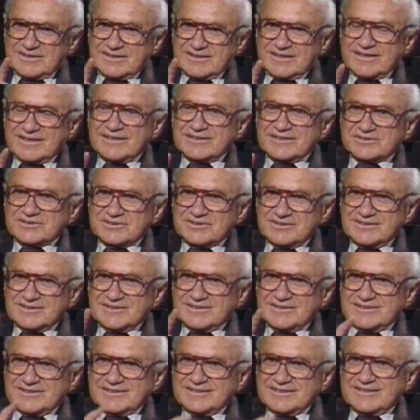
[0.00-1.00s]
is
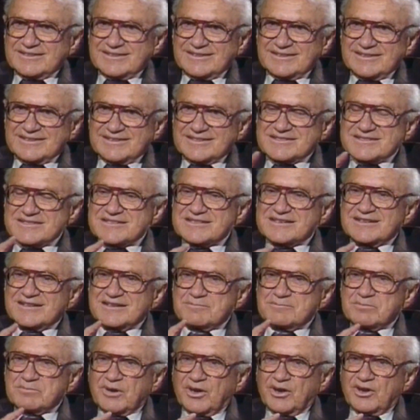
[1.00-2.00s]

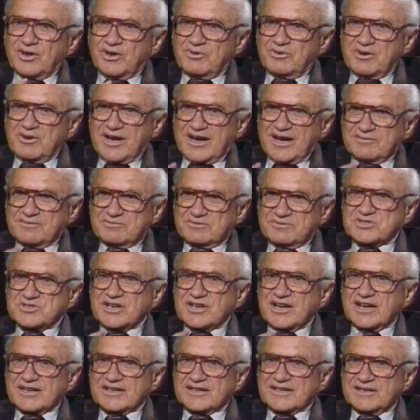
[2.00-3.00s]
below average
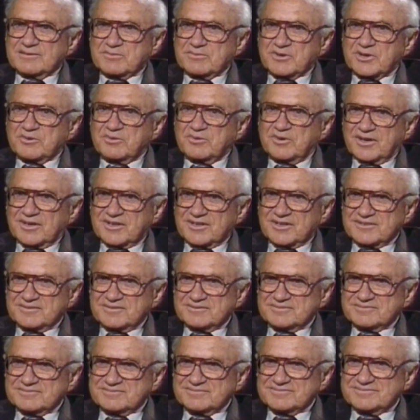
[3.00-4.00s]
academic quality.
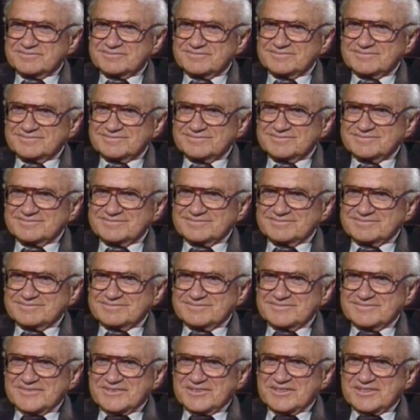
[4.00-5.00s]

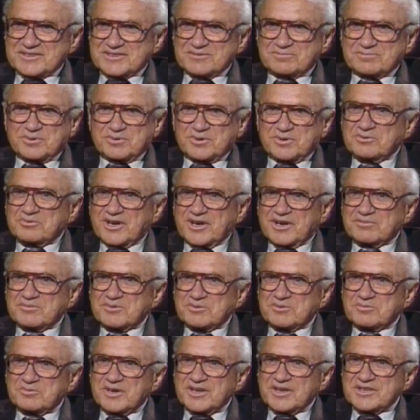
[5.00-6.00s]
It's a
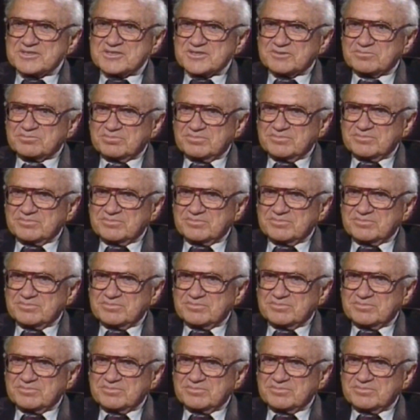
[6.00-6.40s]
program to raise the